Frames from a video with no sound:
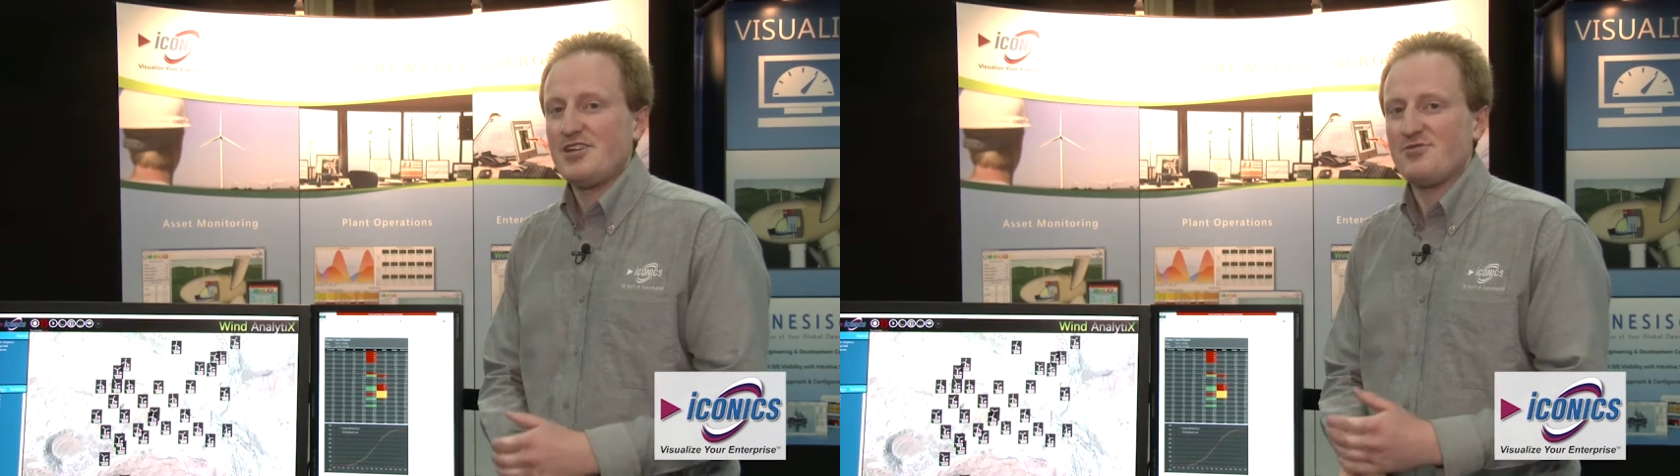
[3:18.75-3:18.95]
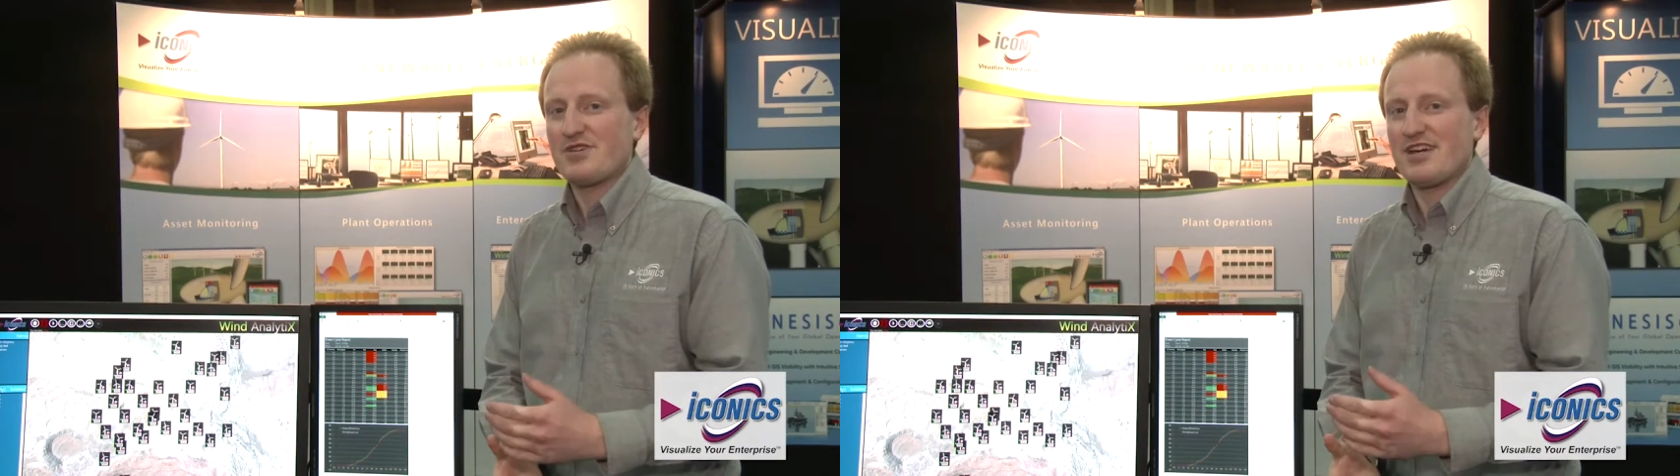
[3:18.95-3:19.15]

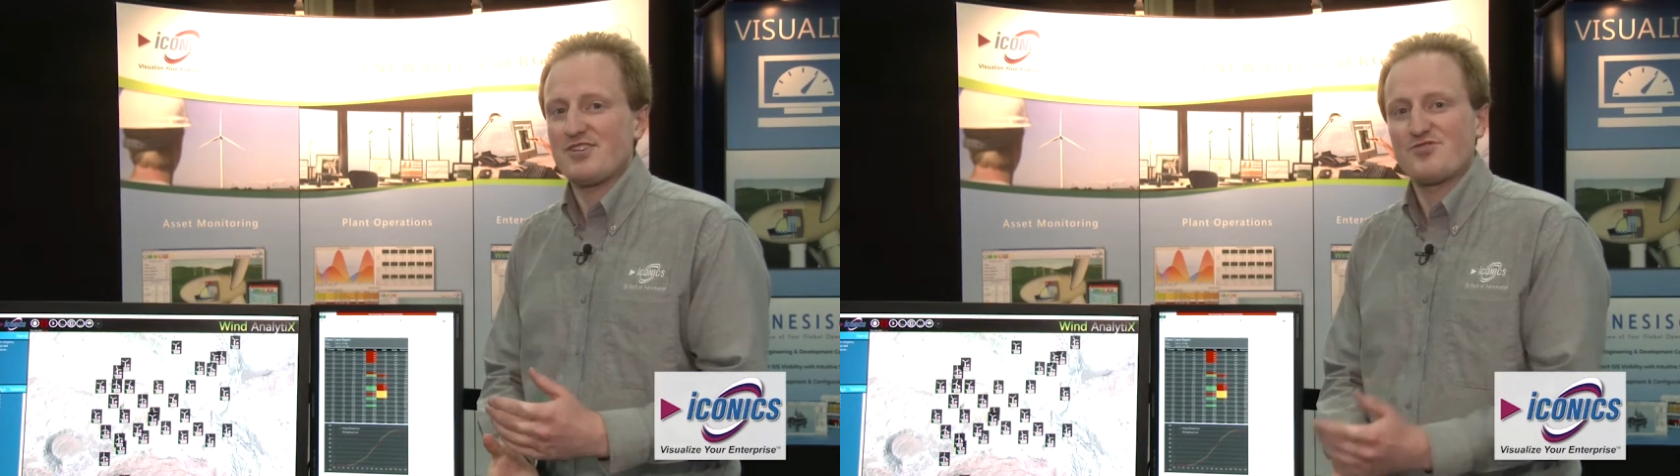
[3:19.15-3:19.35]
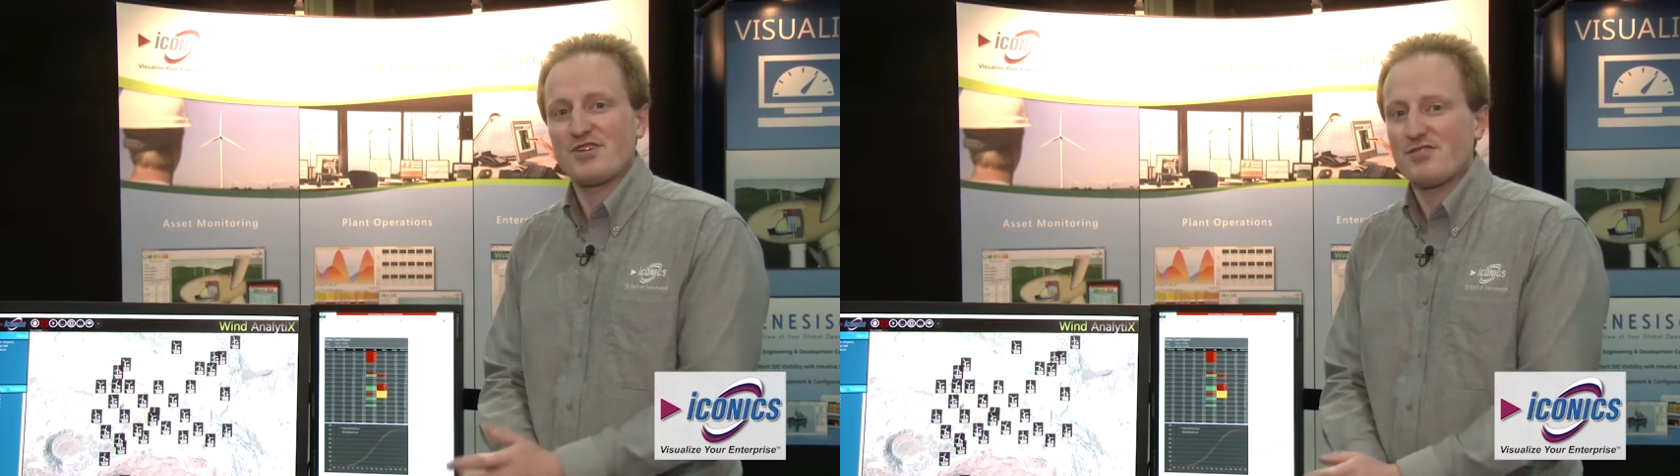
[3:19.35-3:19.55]
You
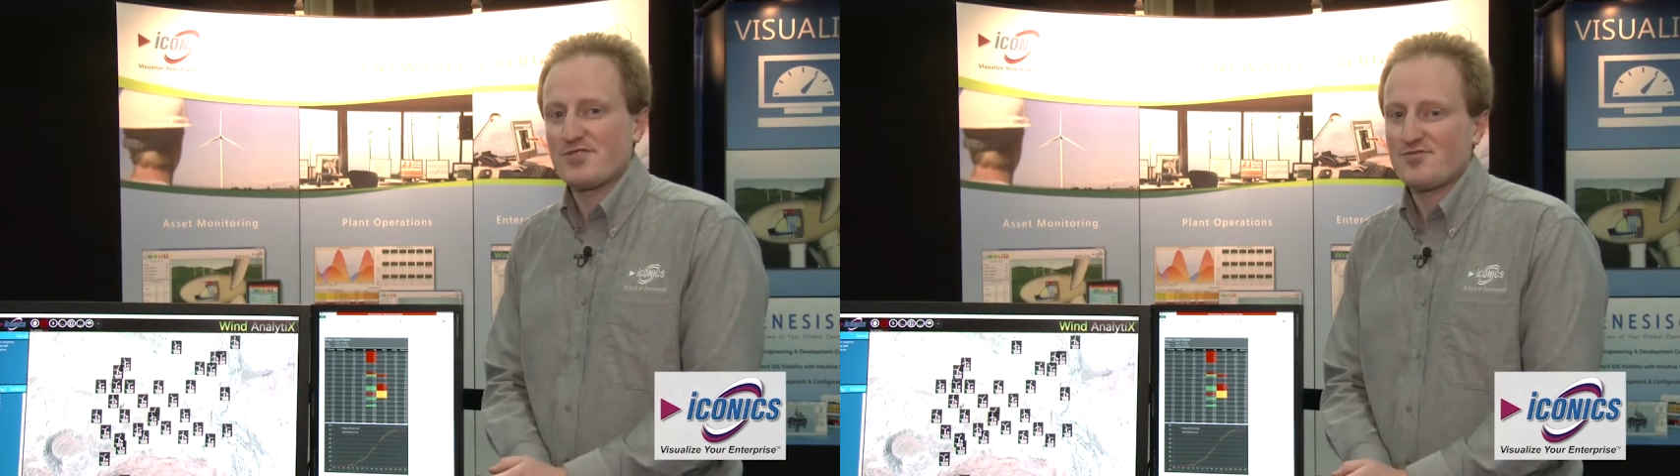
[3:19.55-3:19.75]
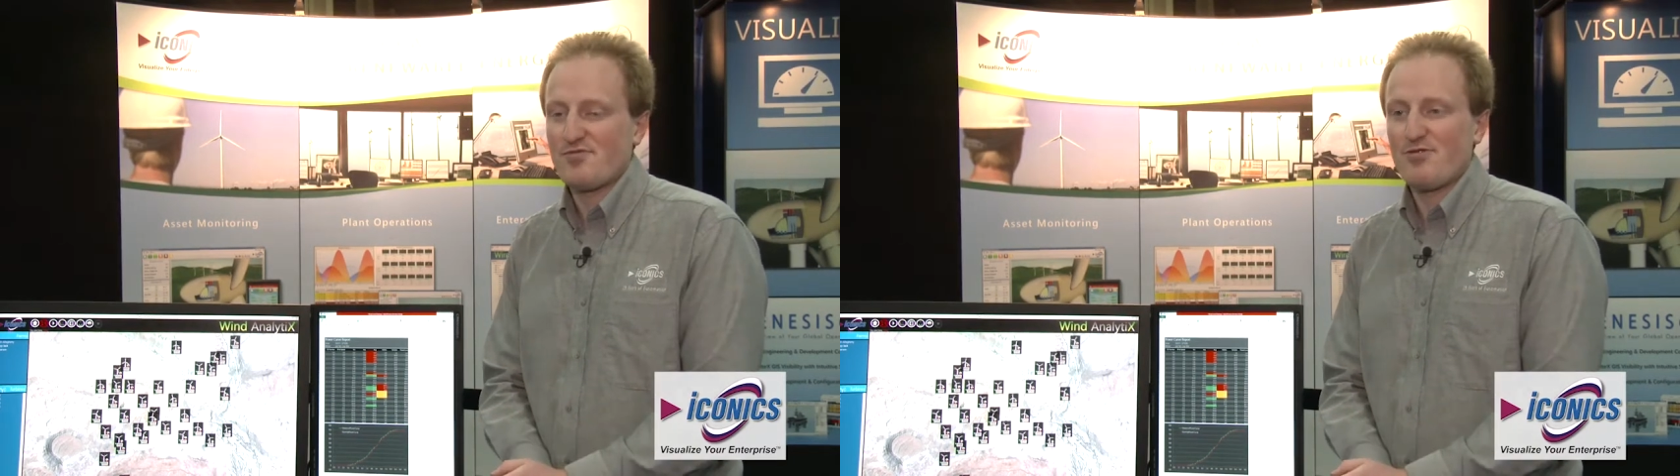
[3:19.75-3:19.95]
can trigger
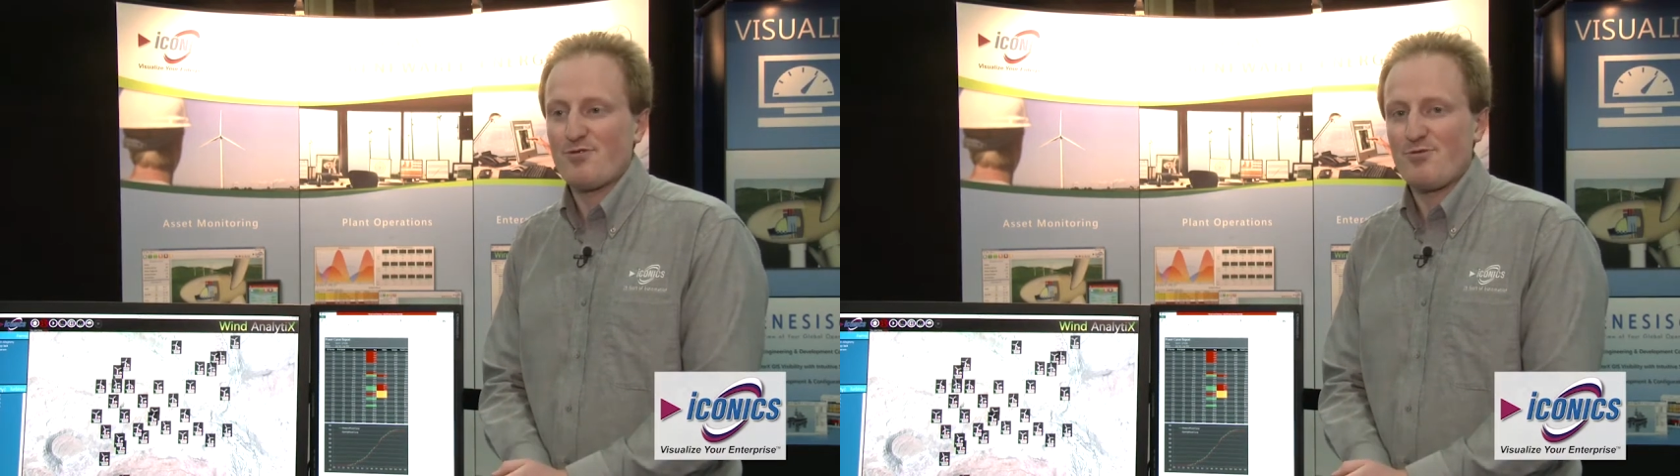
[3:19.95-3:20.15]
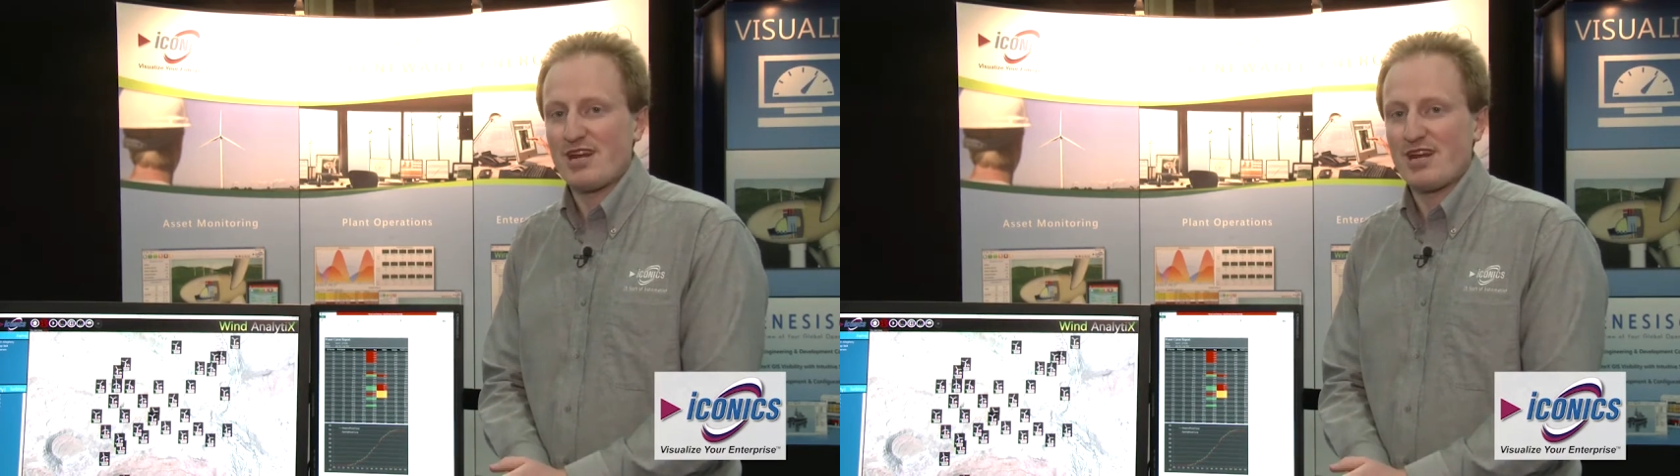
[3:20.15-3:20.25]
this report